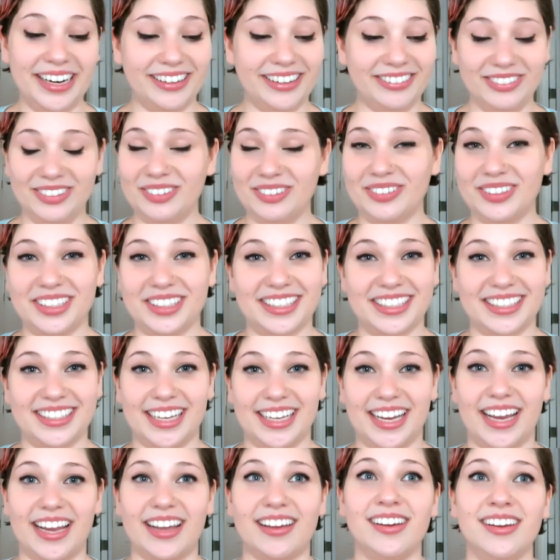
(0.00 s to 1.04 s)
I don't know what to
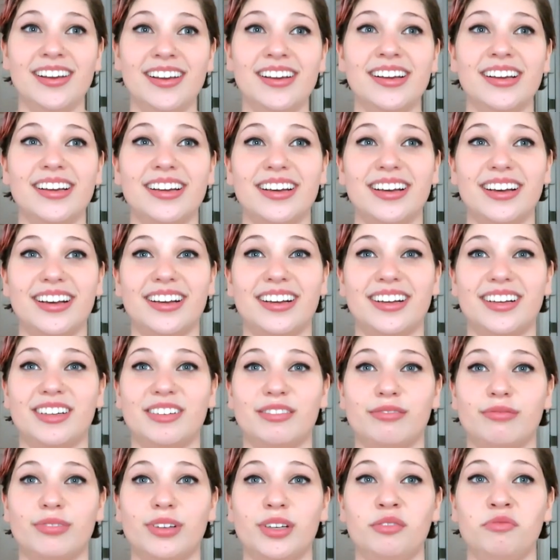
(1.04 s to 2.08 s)
say.
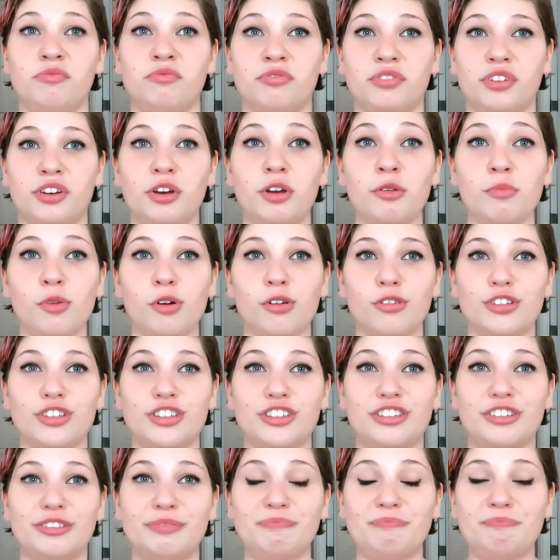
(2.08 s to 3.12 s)
Uh, very
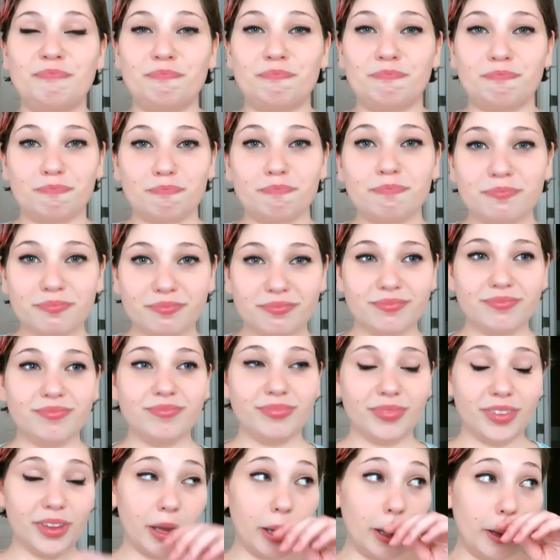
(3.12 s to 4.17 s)
emotional
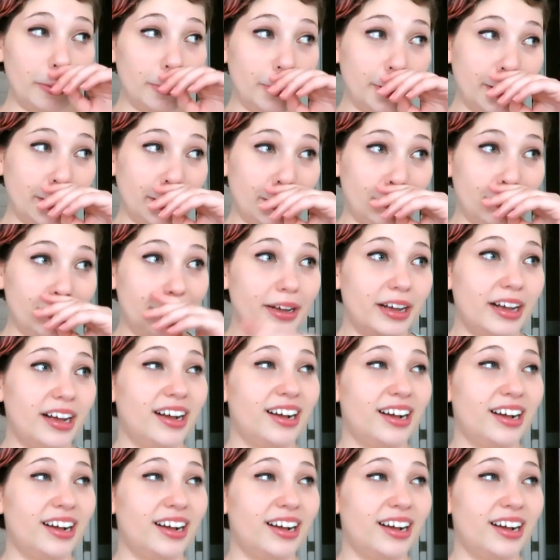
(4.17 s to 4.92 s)
right now.